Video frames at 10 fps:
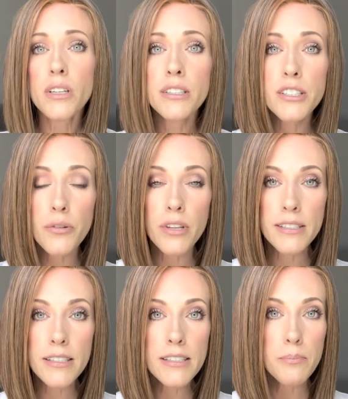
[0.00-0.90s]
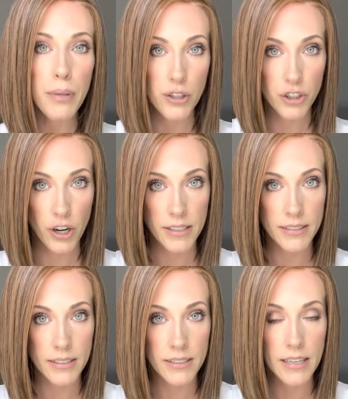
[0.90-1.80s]
So this is Belle
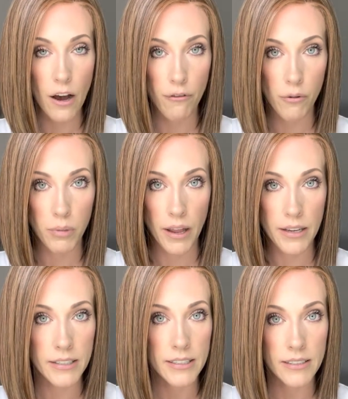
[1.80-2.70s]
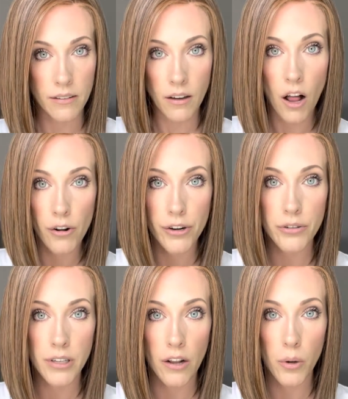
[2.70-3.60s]
Tress's Alpha Blend. It's in the color
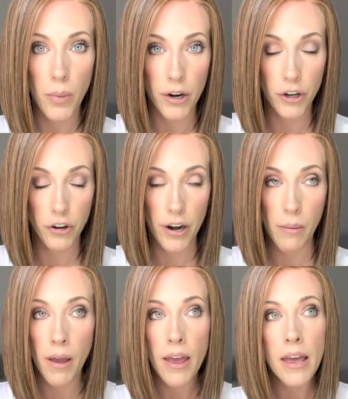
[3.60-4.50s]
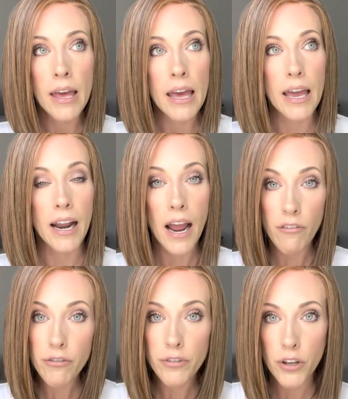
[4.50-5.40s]
Nutella Buttercream. And I have
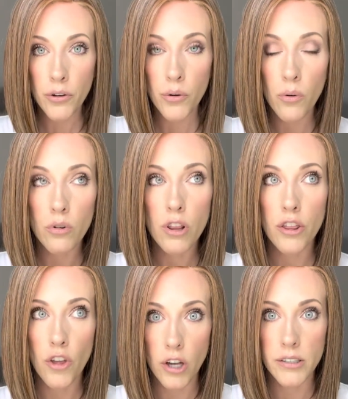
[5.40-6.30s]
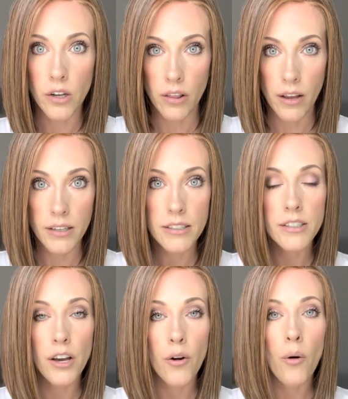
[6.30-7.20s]
a few thoughts on this.
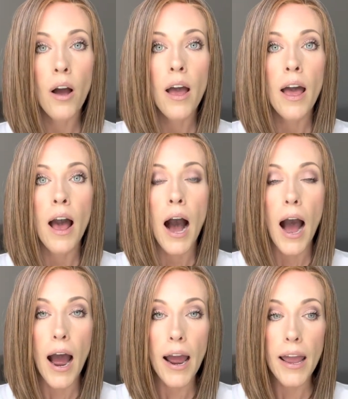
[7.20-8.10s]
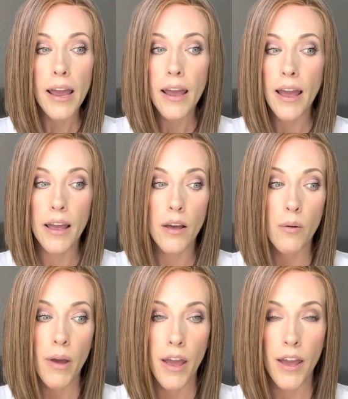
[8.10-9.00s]
So I
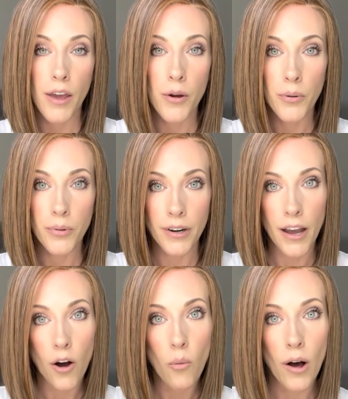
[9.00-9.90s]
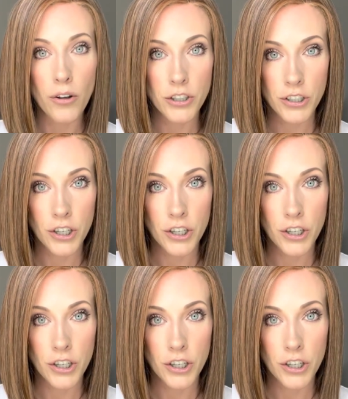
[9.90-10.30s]
am a Raquel Welch